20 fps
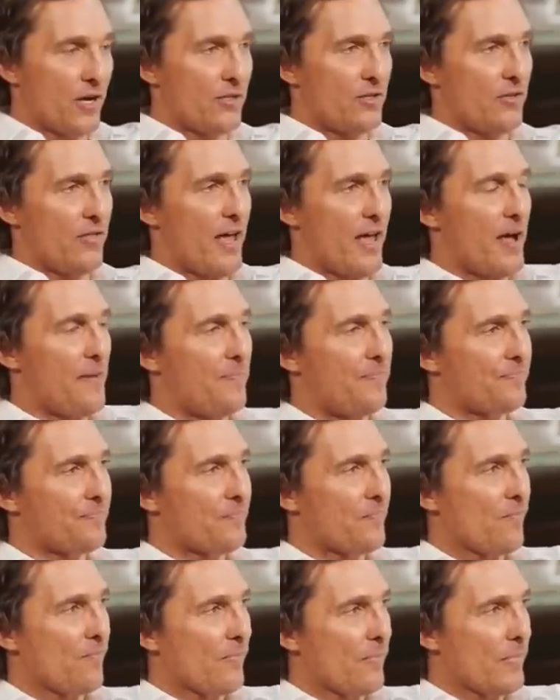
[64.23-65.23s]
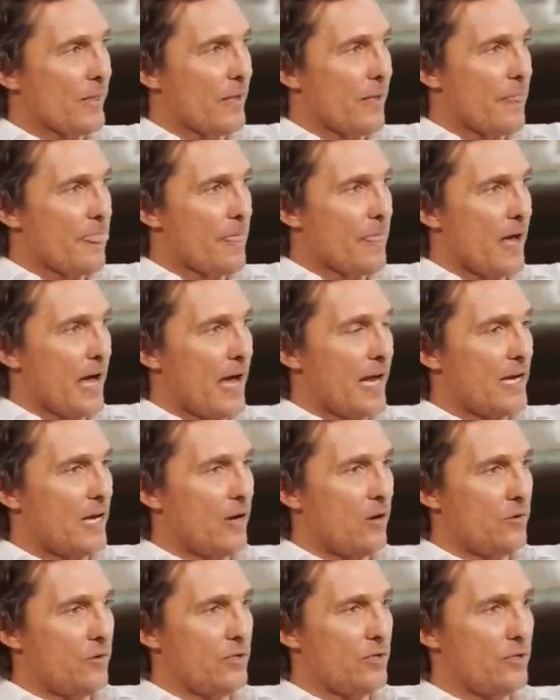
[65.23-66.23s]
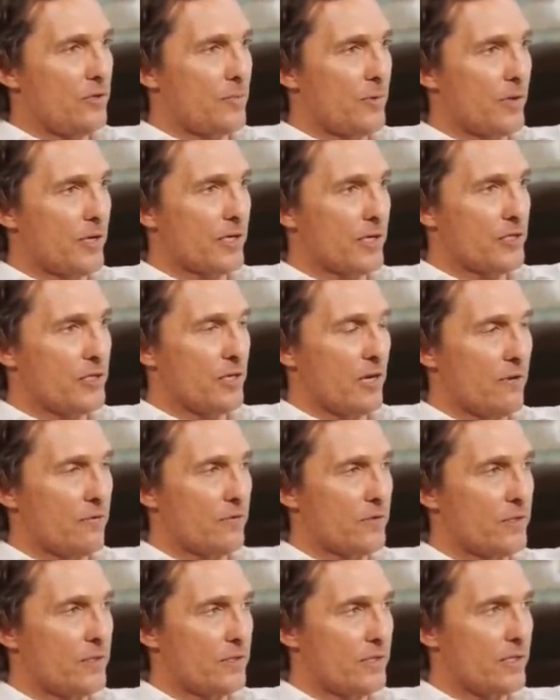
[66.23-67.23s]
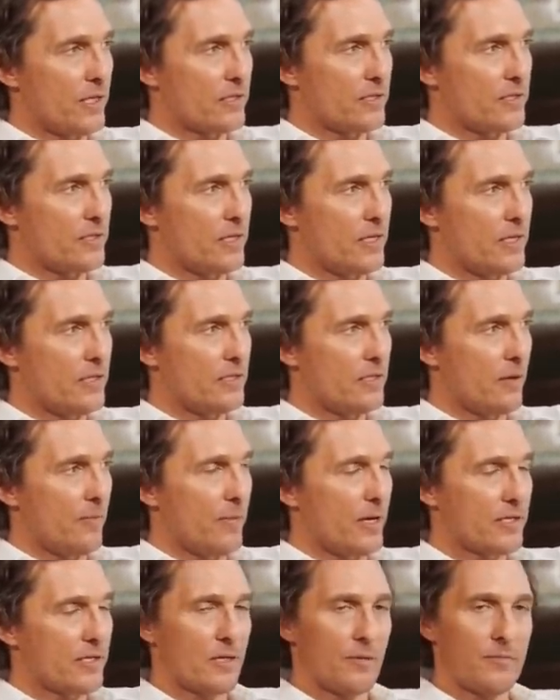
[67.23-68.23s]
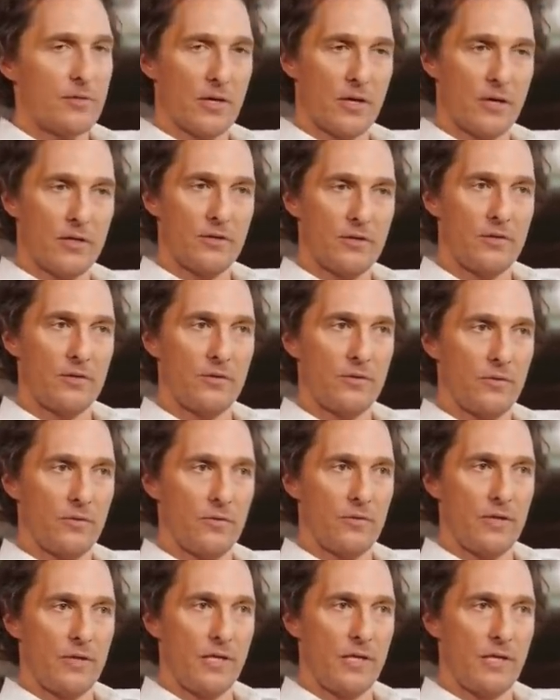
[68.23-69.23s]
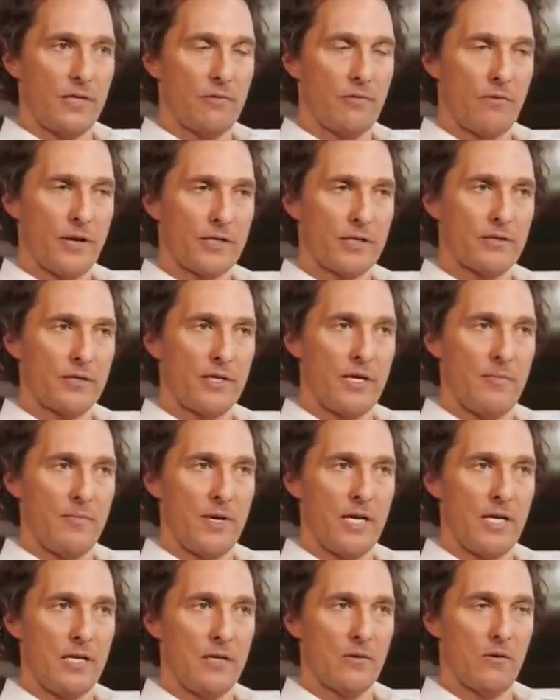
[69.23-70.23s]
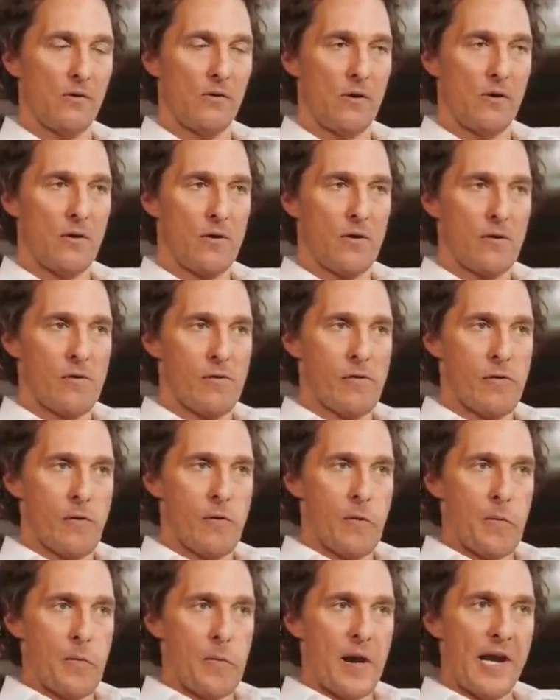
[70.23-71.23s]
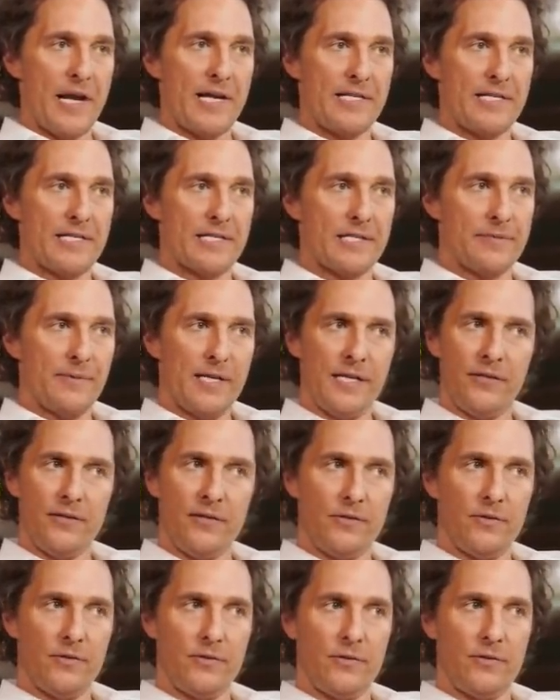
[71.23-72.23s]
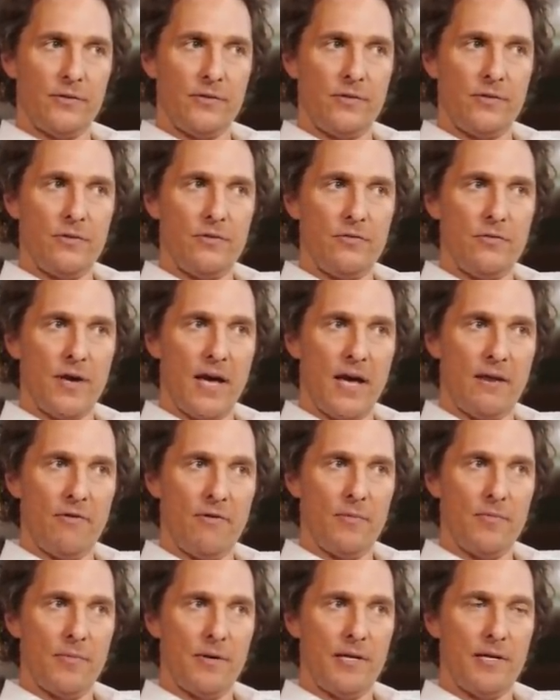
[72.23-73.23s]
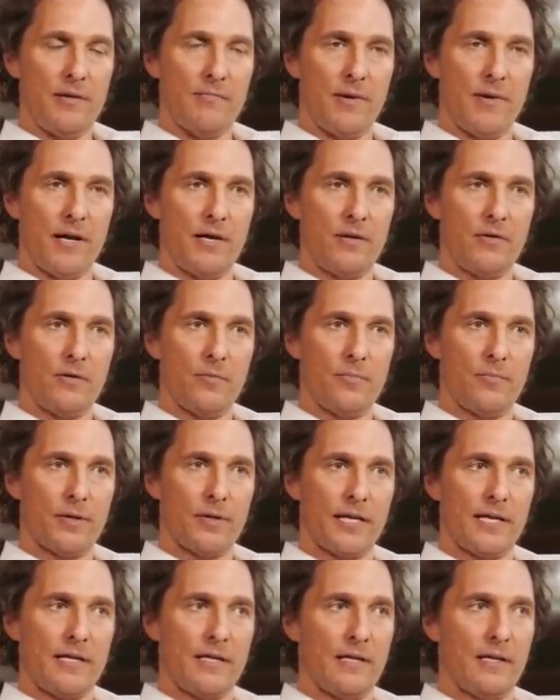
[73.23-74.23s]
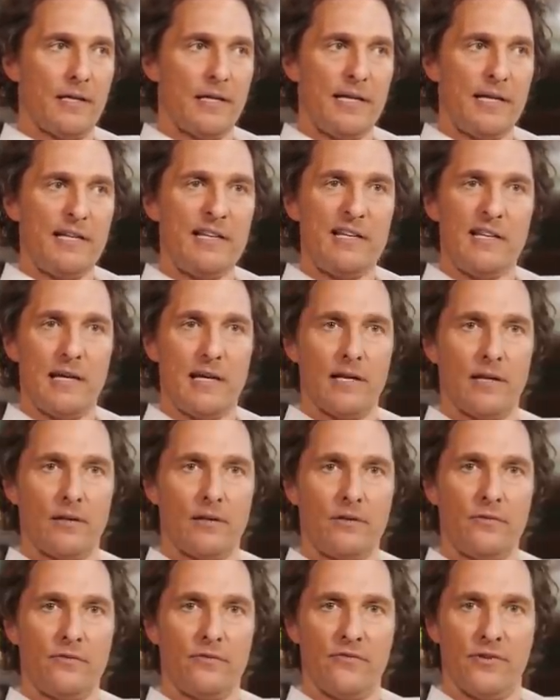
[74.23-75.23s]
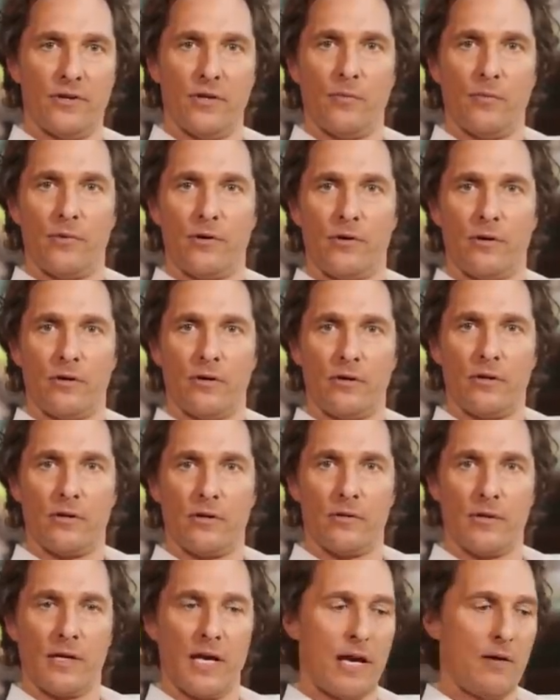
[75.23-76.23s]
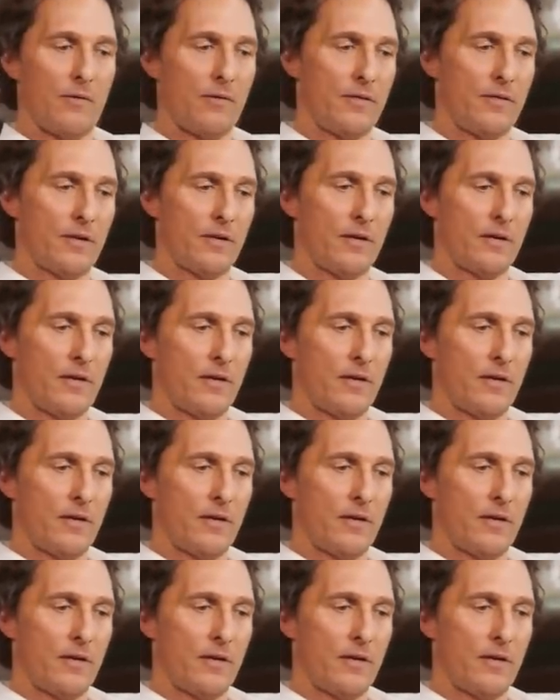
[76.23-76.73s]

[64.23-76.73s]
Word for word: I'll do that. I go to the production office in Texas Chainsaw Massacre. I'm talking to the director, Kim Hinkle, and he says, Matthew, do you have anybody in mind who could play the lead killer, Vilmer, a guy with